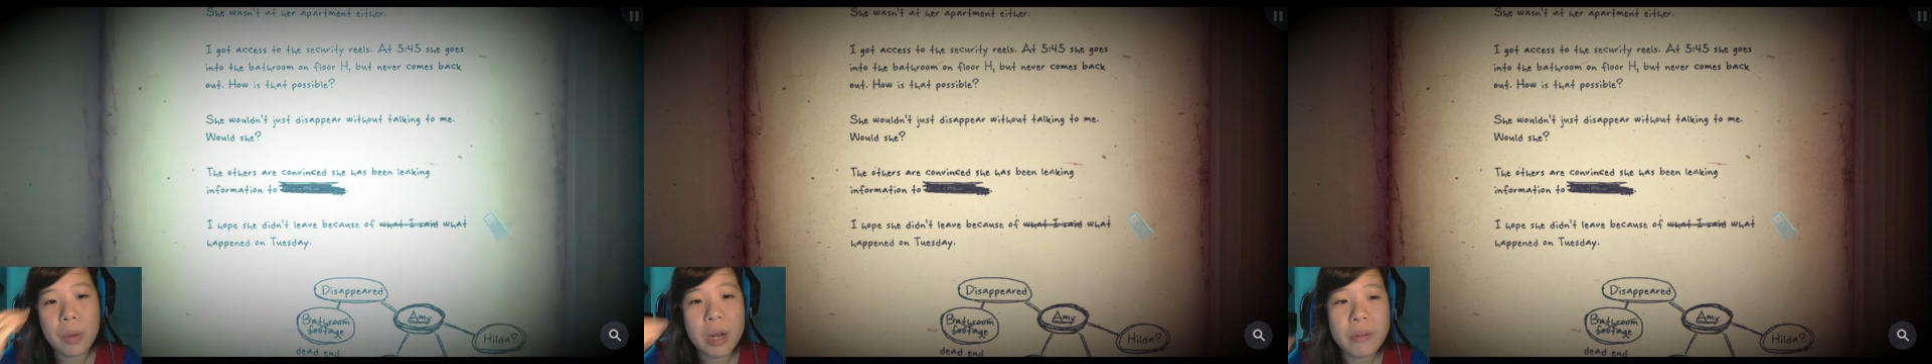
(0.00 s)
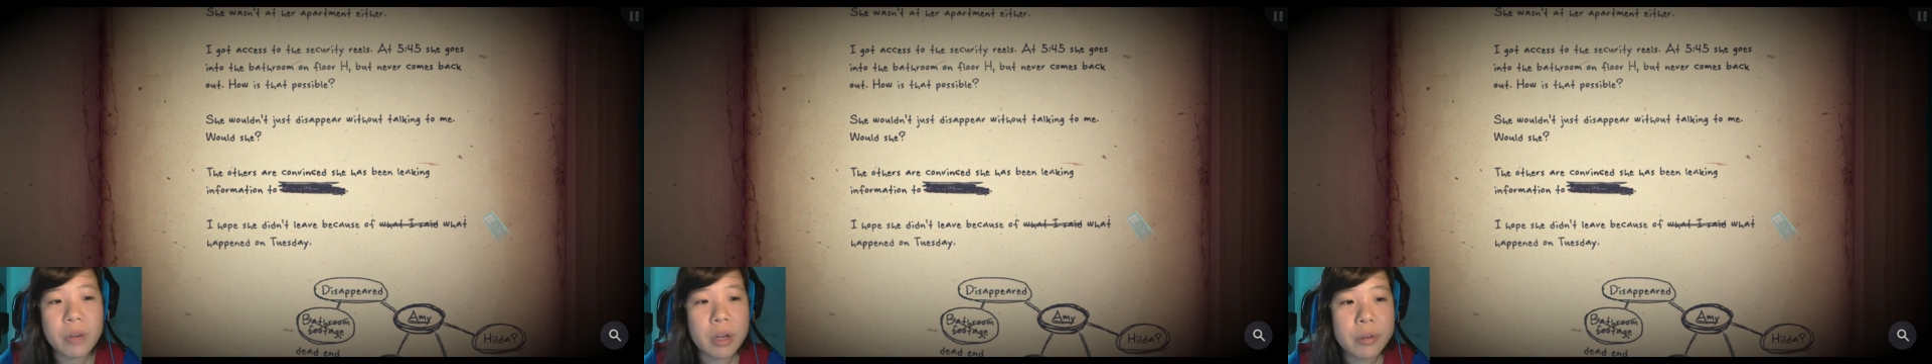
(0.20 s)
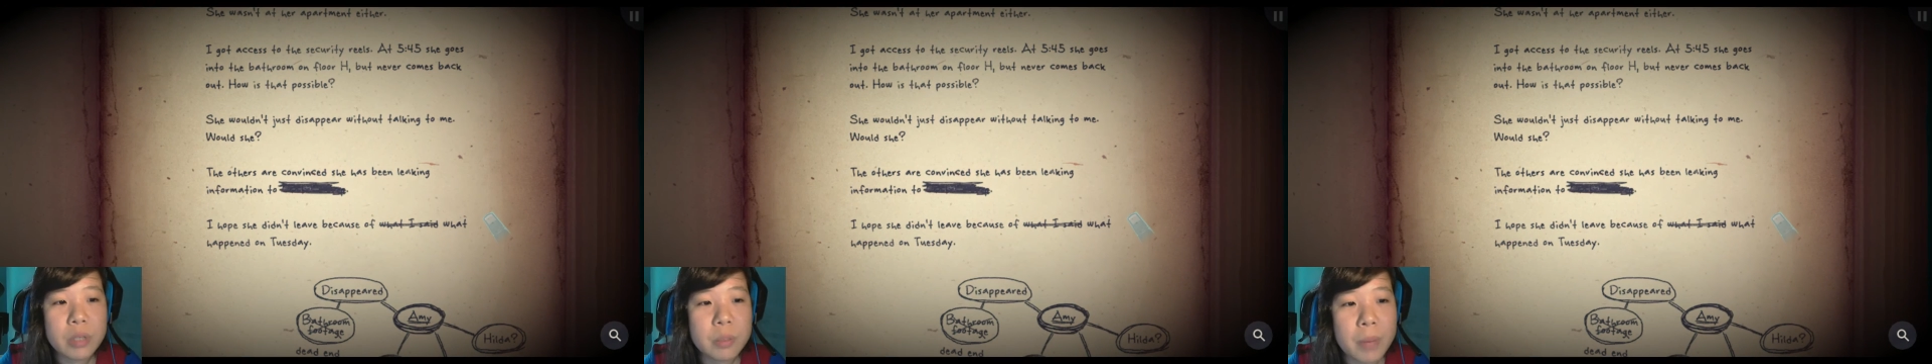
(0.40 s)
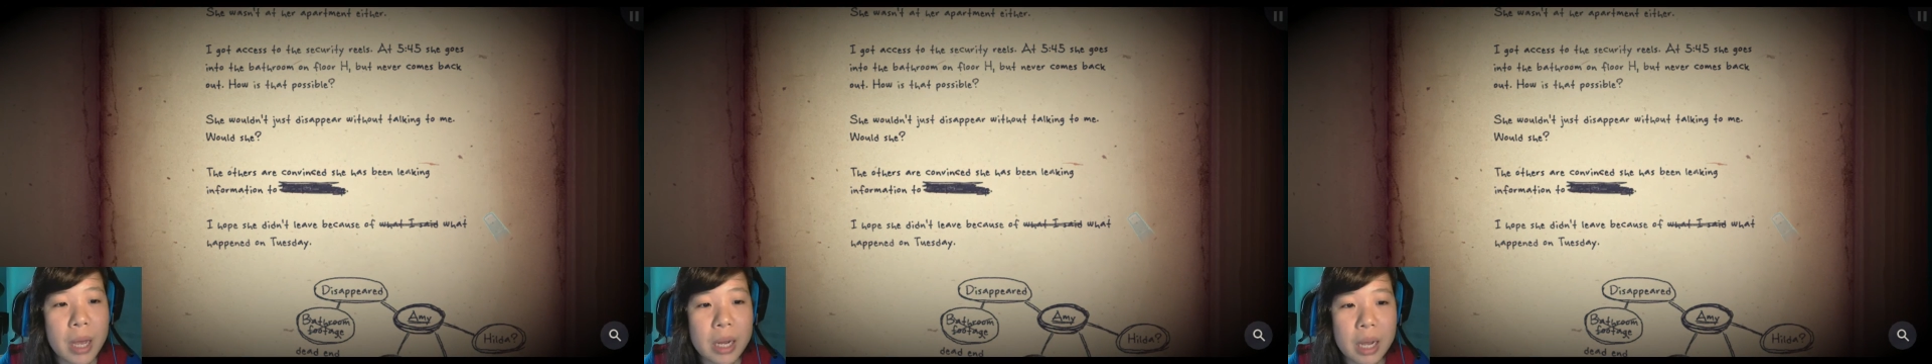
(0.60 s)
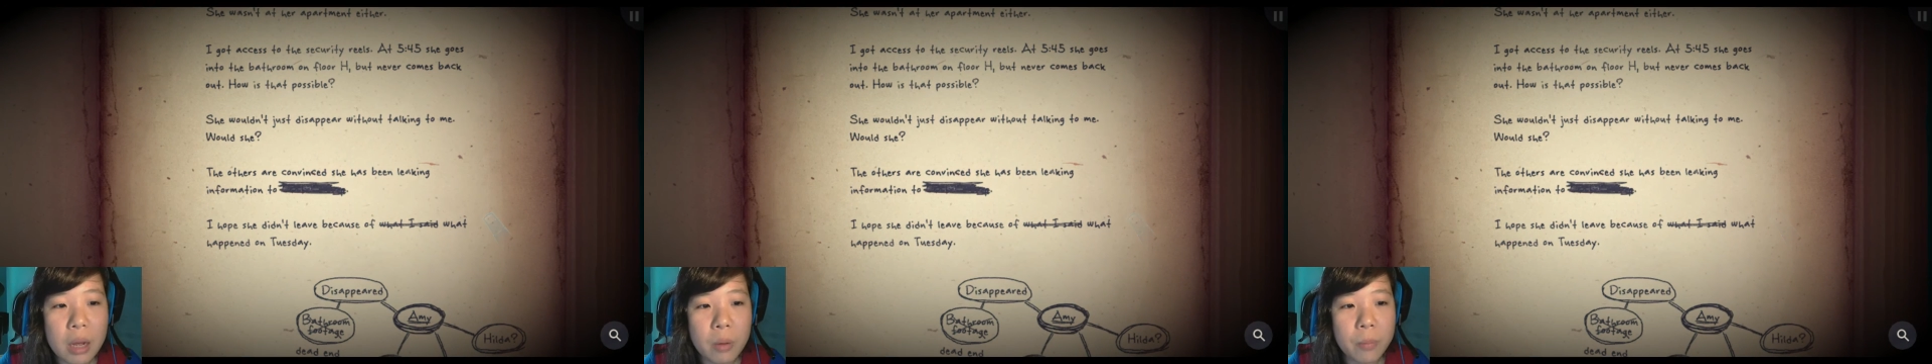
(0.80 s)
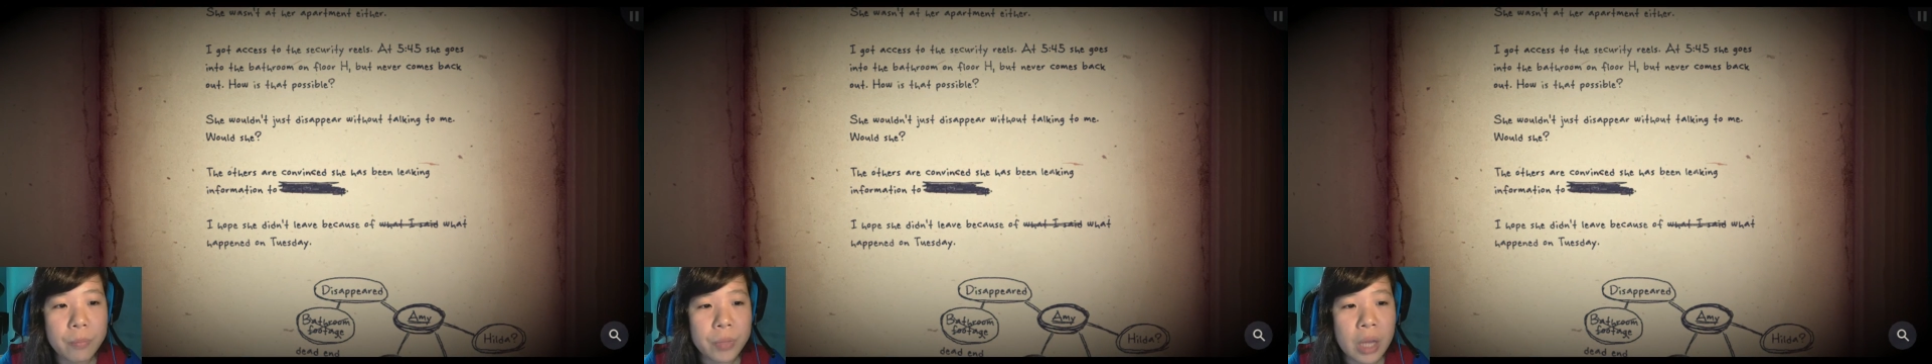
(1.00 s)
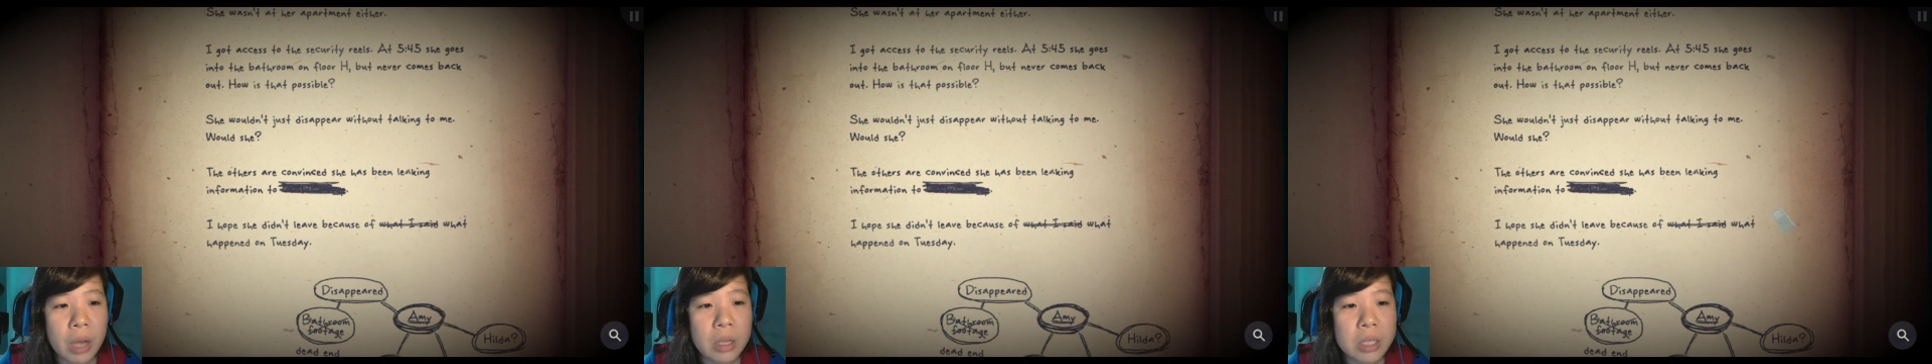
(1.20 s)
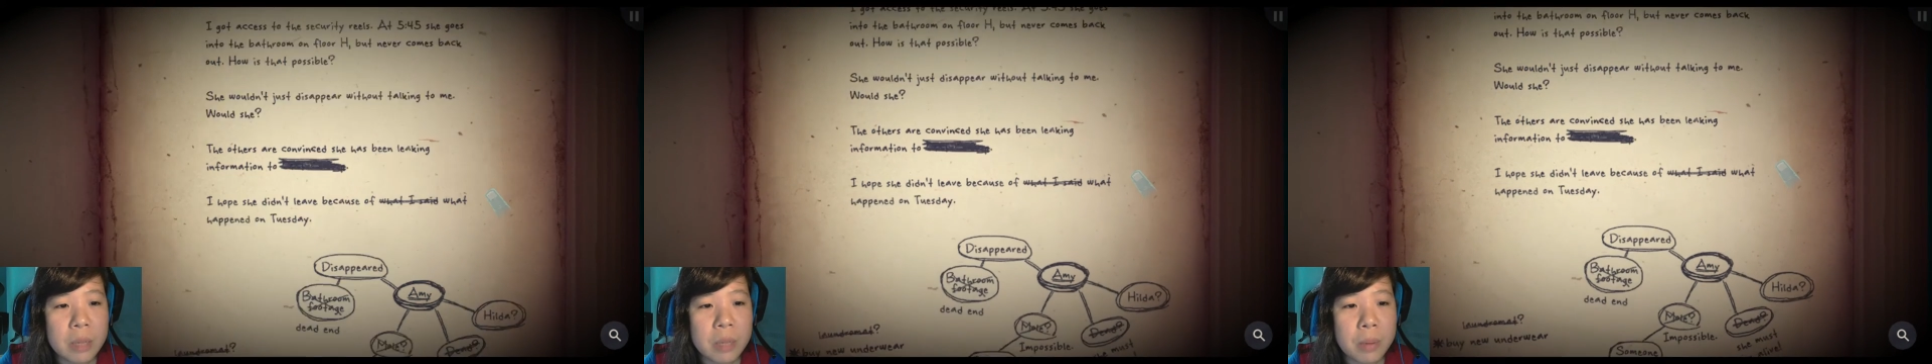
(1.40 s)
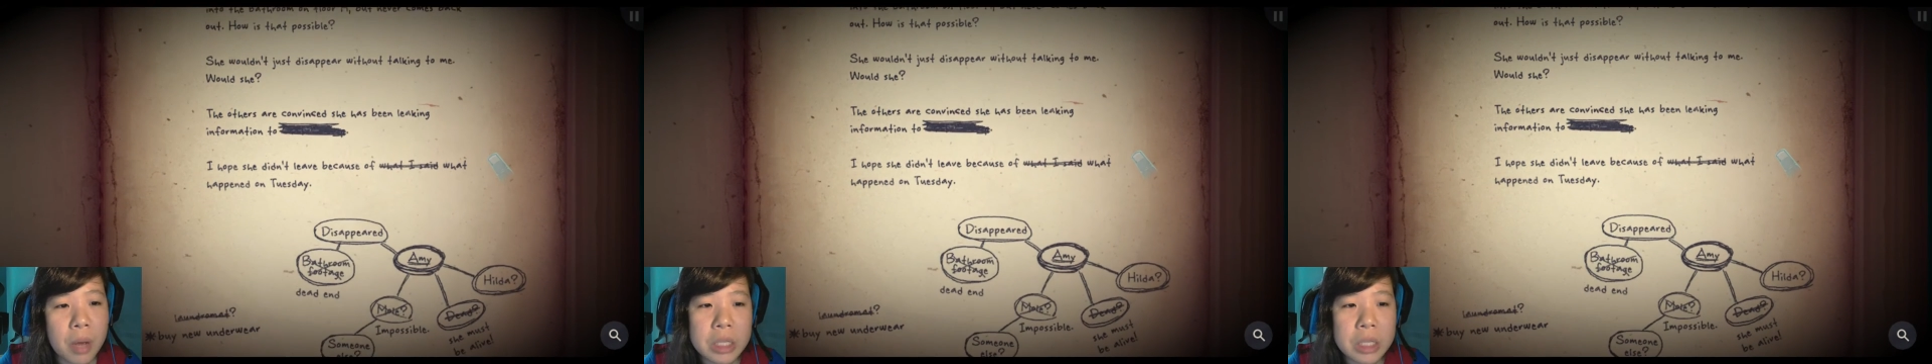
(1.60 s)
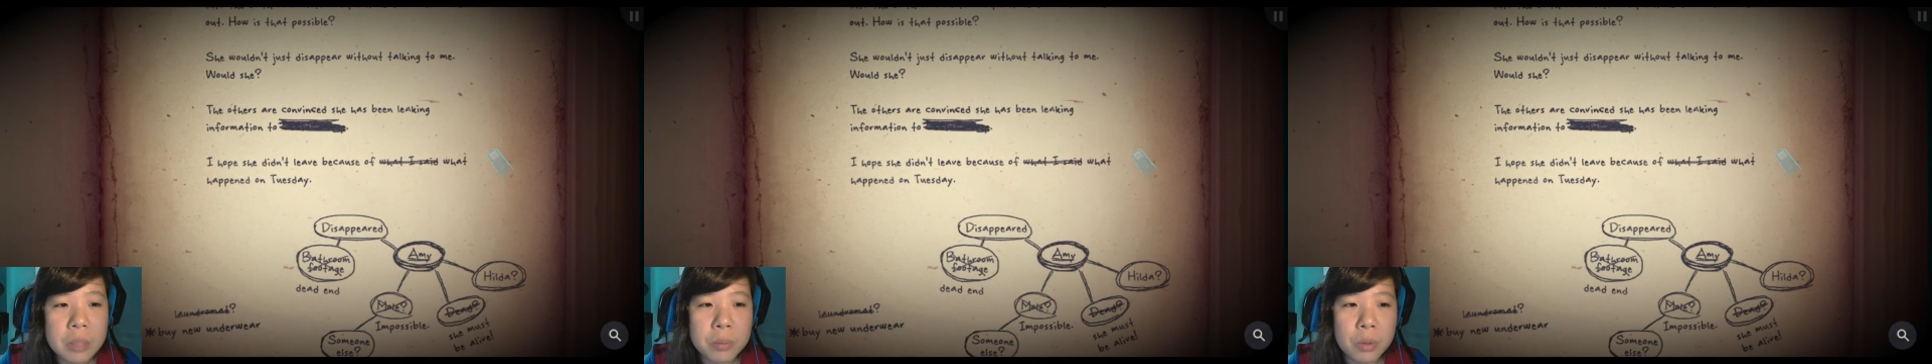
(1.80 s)
comes back out. How is that
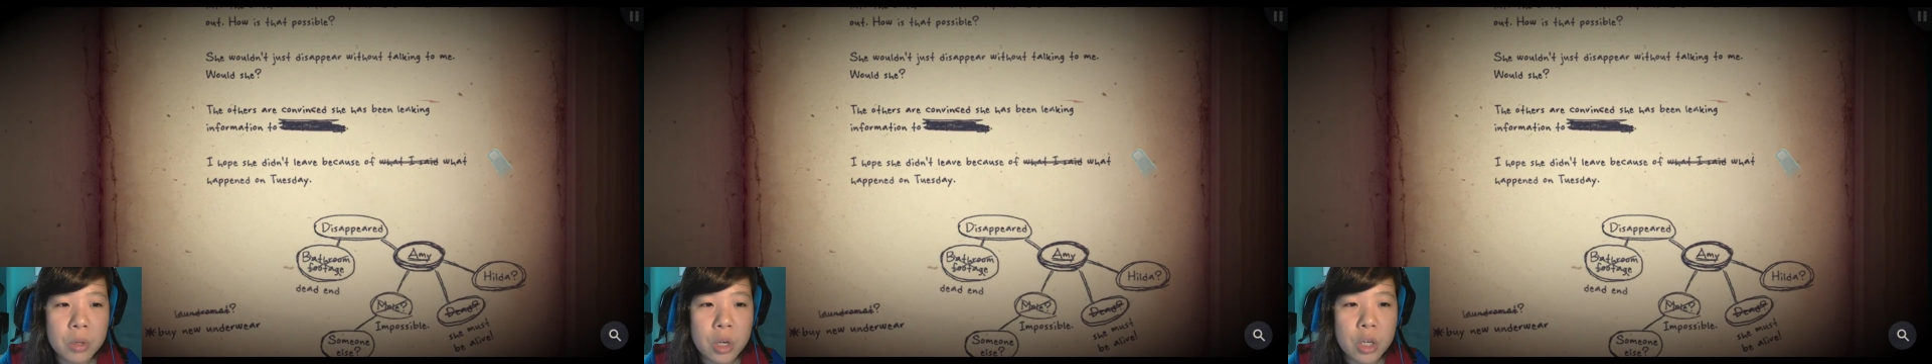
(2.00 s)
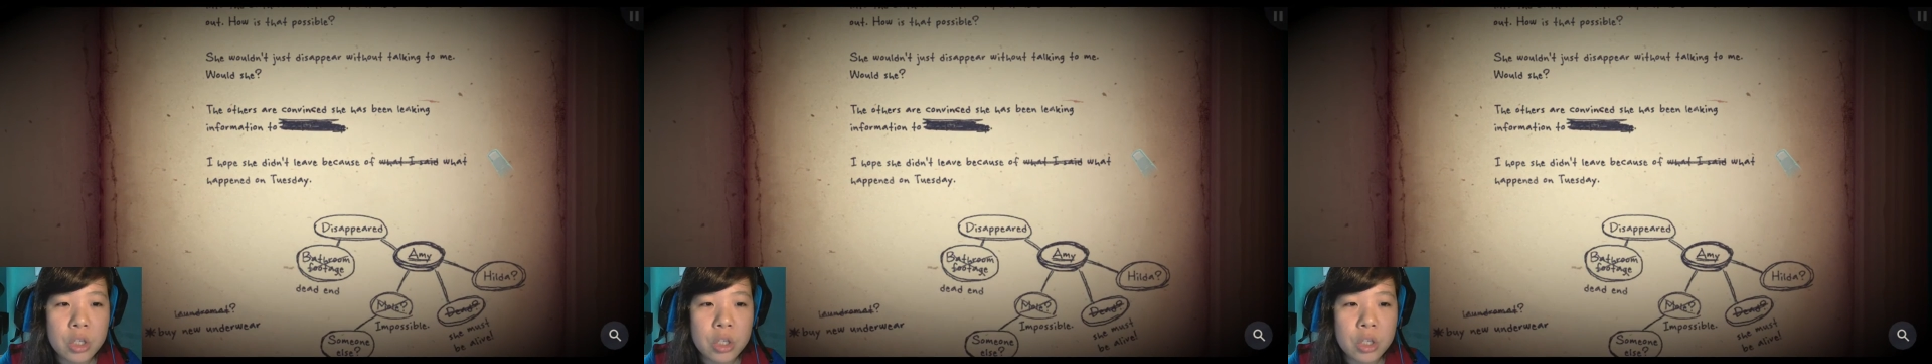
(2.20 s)
possible?